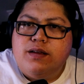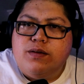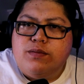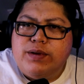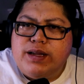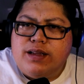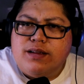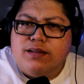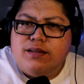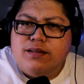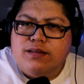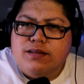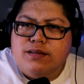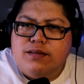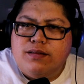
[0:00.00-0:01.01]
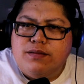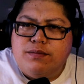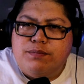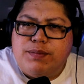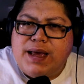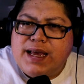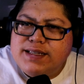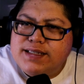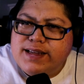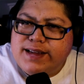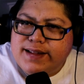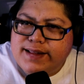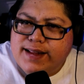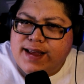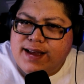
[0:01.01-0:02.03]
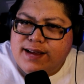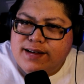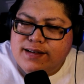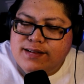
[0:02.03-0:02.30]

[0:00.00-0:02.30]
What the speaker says: wait, bass eat that?